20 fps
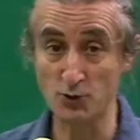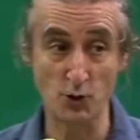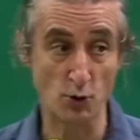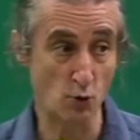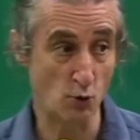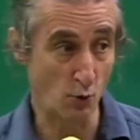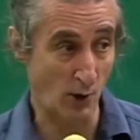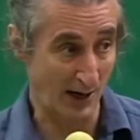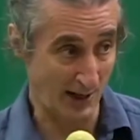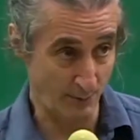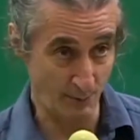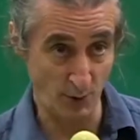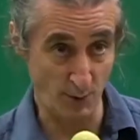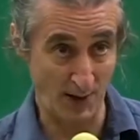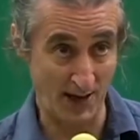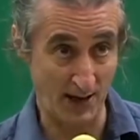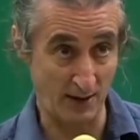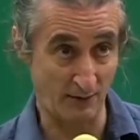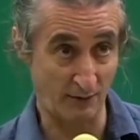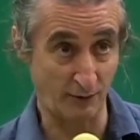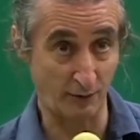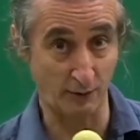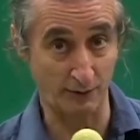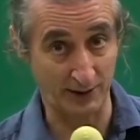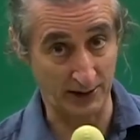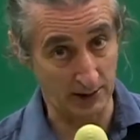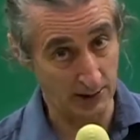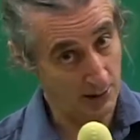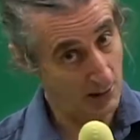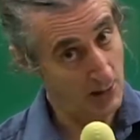do I prepare for
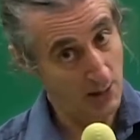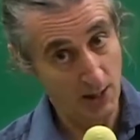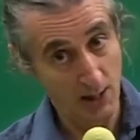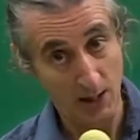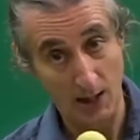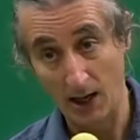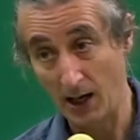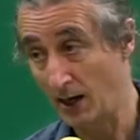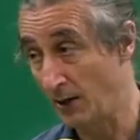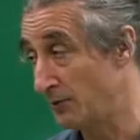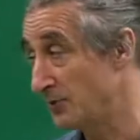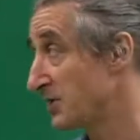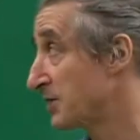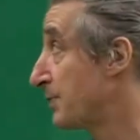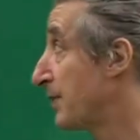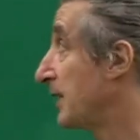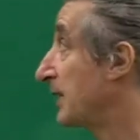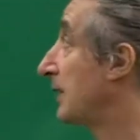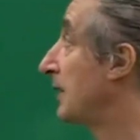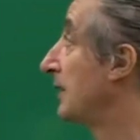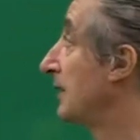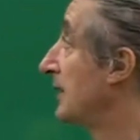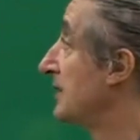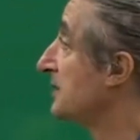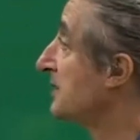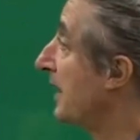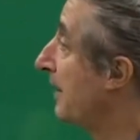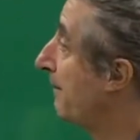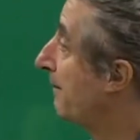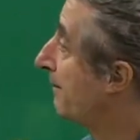the IELTS speaking
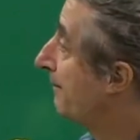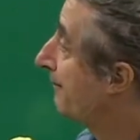exam?